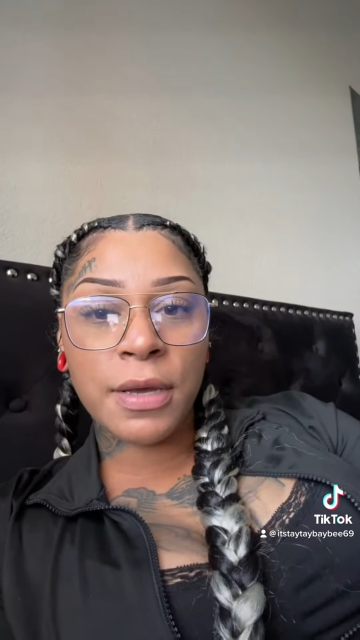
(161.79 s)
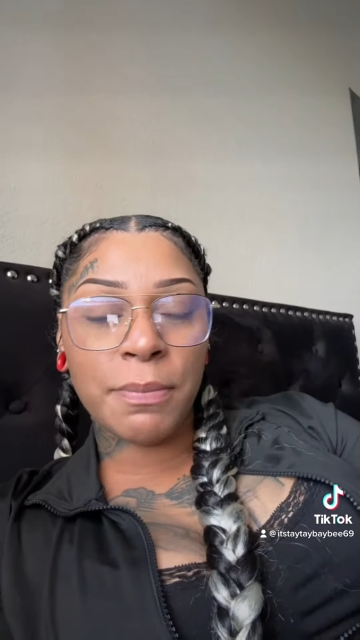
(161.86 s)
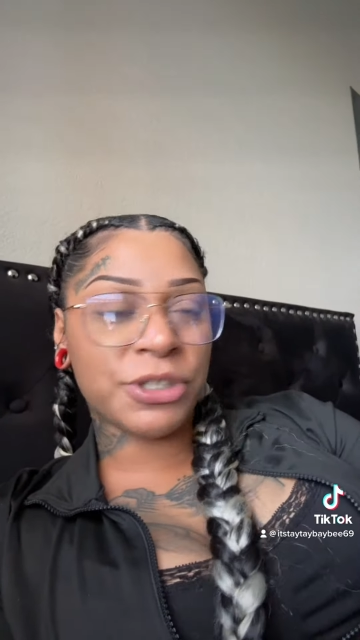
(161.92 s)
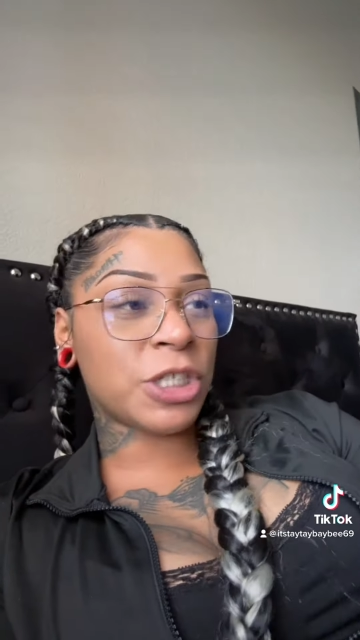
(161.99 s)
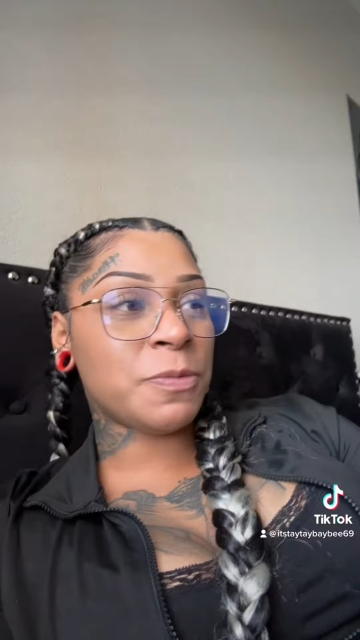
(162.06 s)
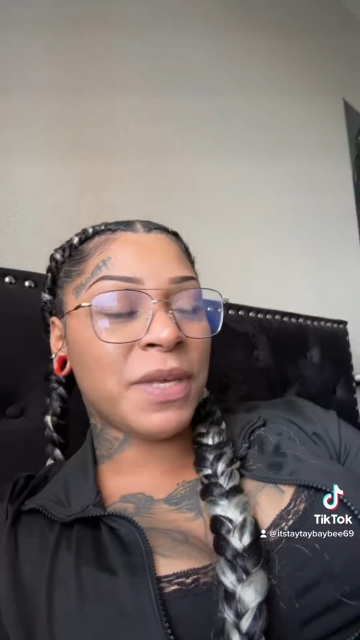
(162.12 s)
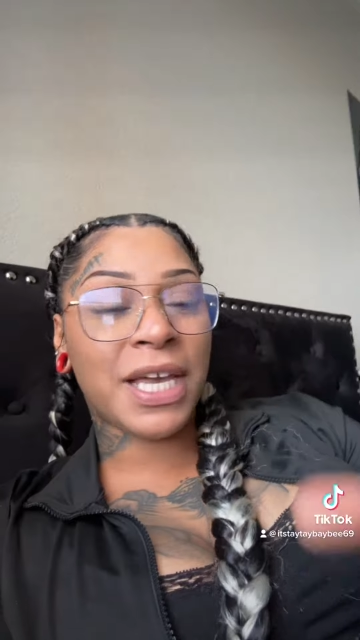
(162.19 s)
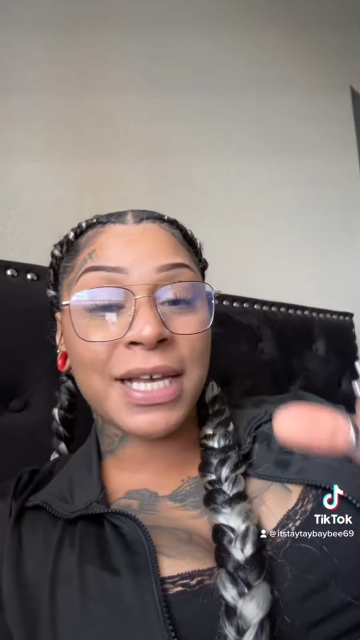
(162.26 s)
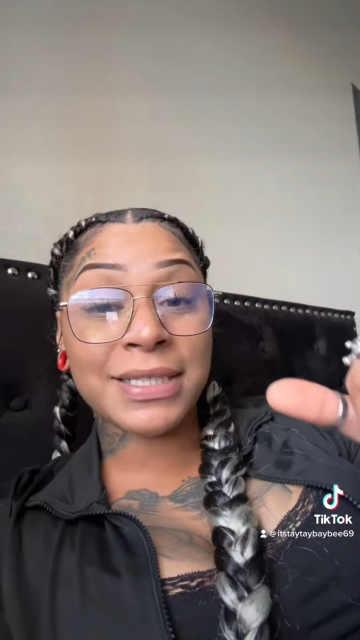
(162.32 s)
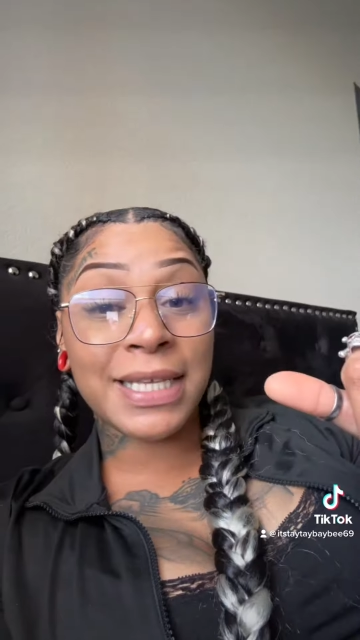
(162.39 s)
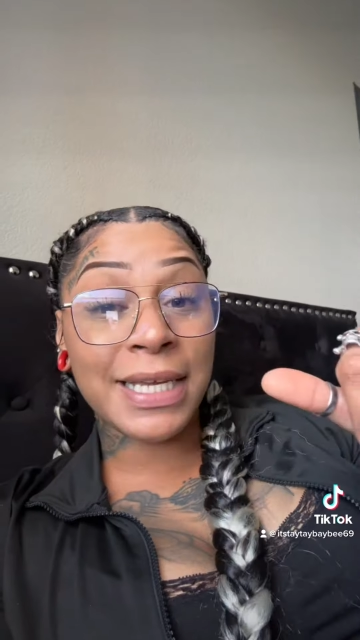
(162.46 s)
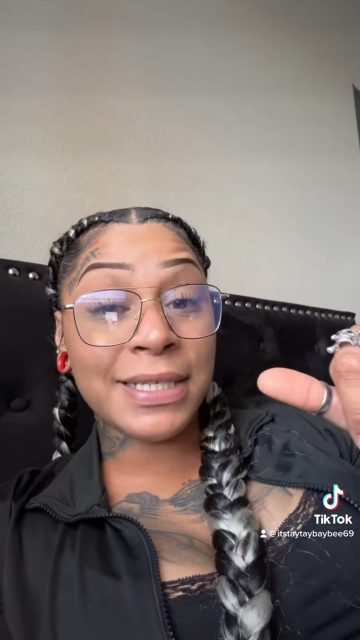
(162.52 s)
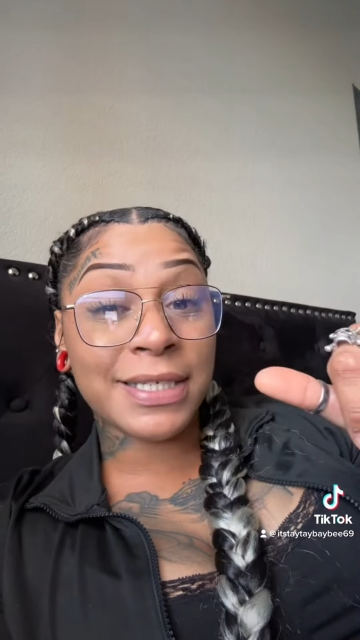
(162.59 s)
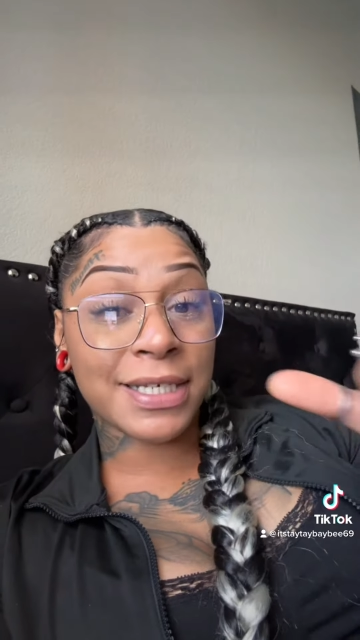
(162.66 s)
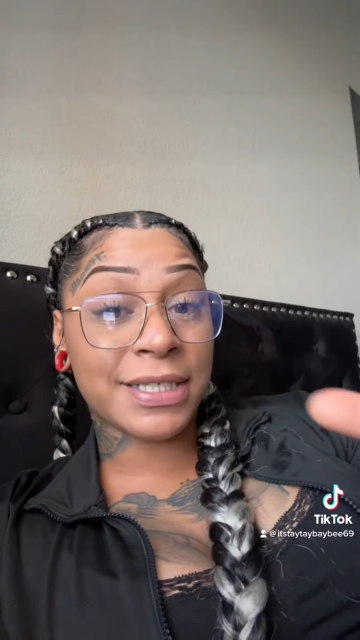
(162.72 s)
But just because
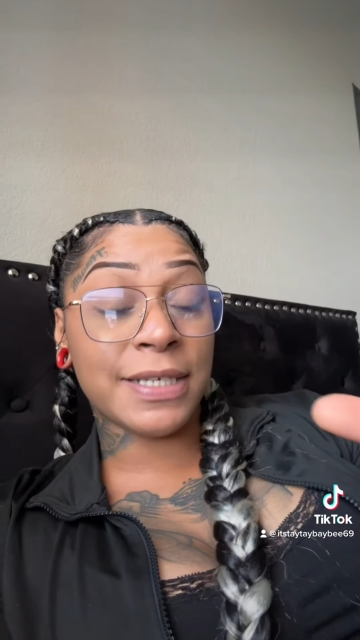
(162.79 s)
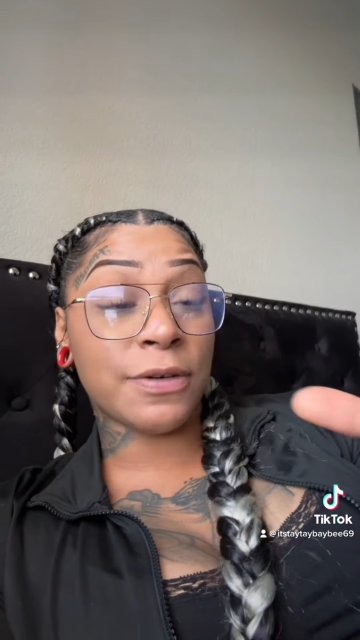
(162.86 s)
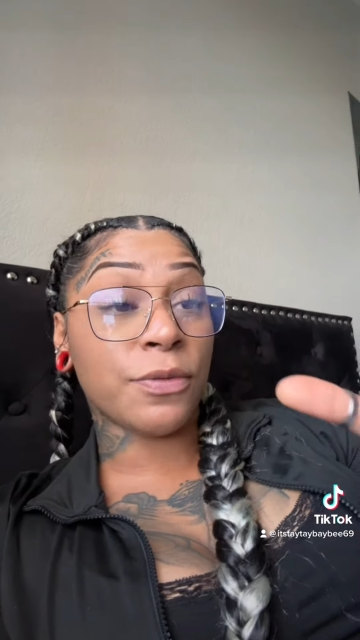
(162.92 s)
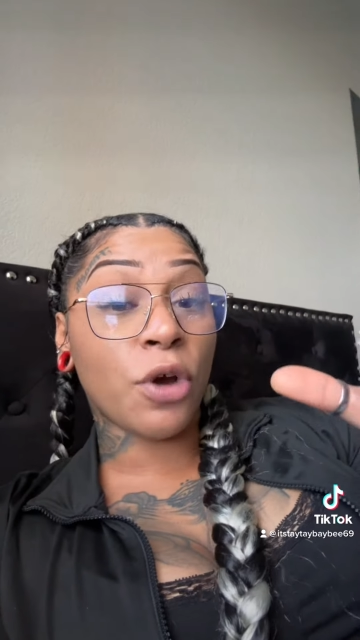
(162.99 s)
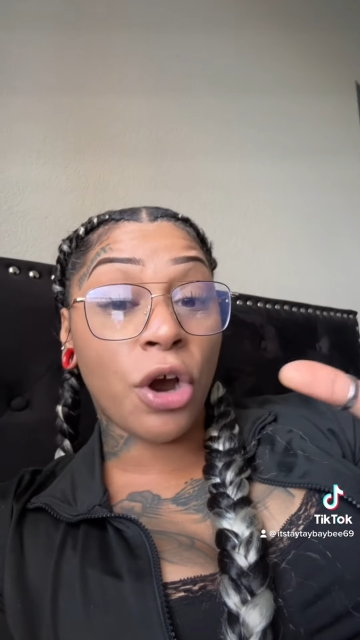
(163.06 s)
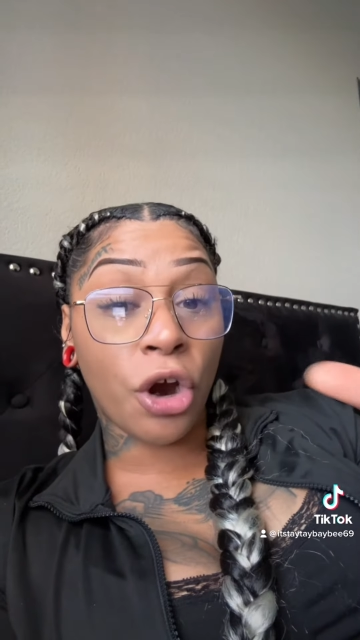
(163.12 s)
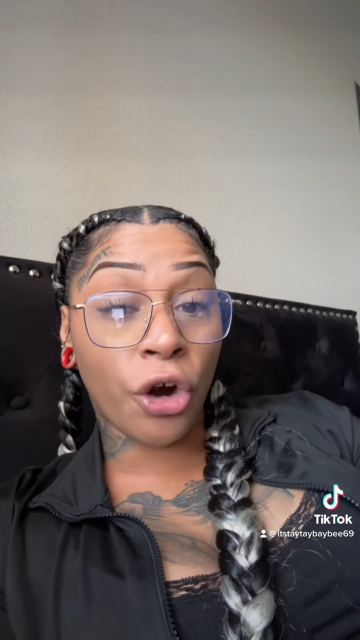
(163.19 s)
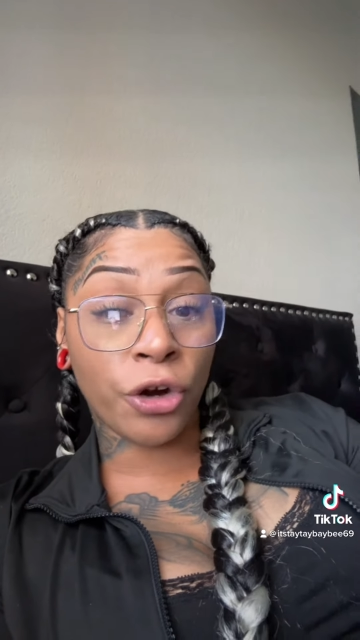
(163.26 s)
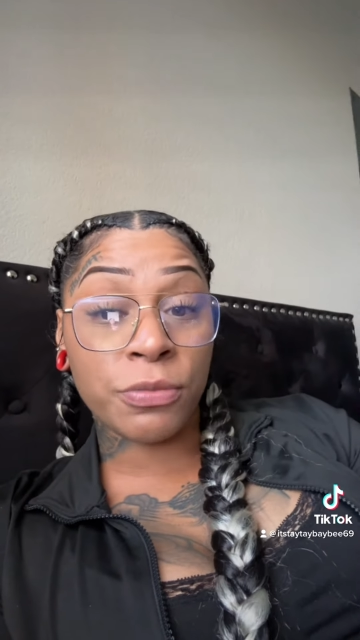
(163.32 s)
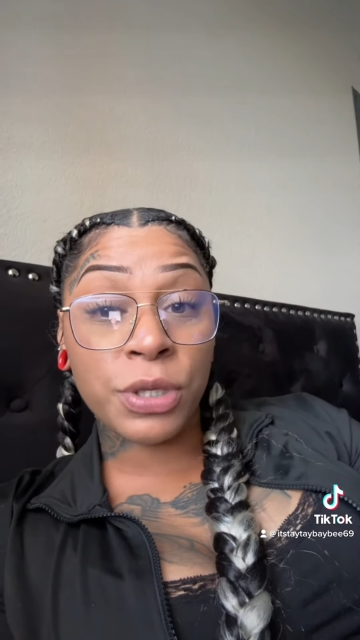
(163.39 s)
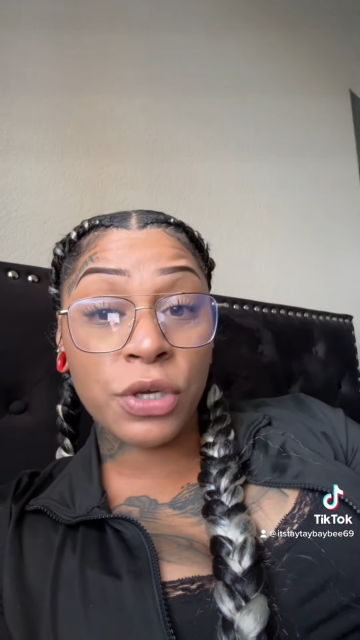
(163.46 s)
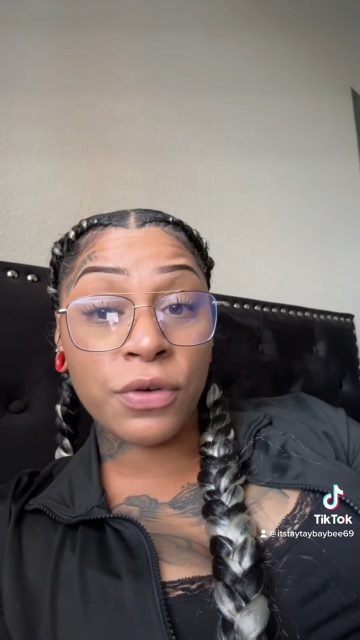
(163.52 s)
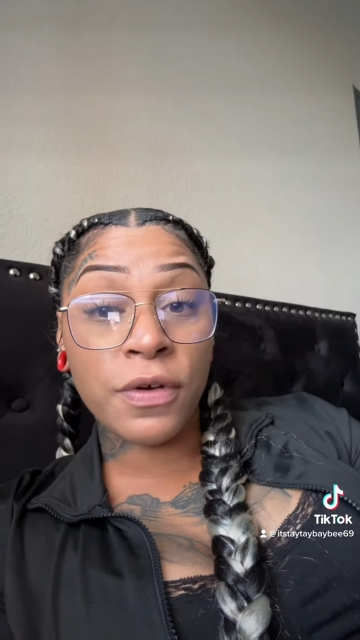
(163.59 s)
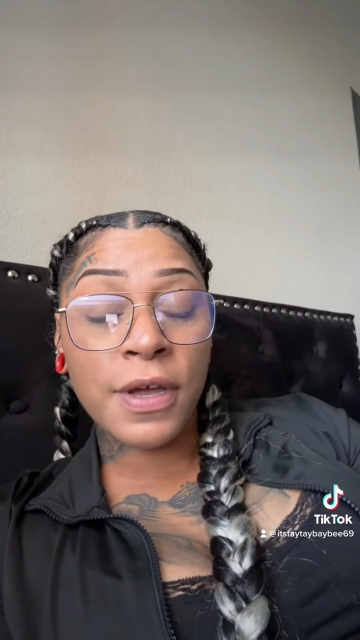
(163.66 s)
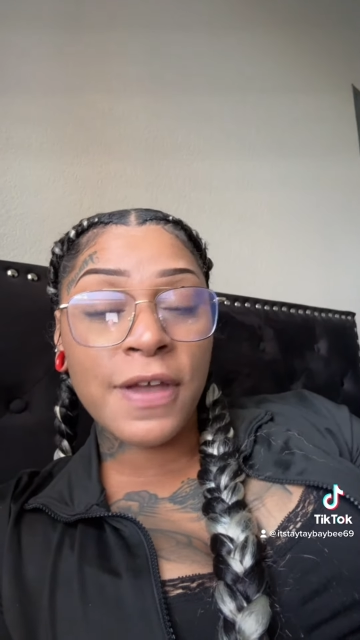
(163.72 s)
he doesn't harm
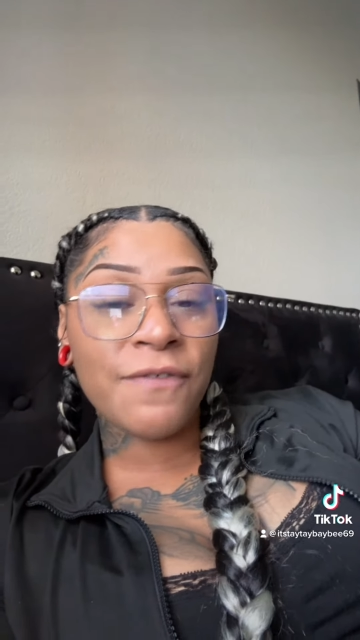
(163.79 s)
you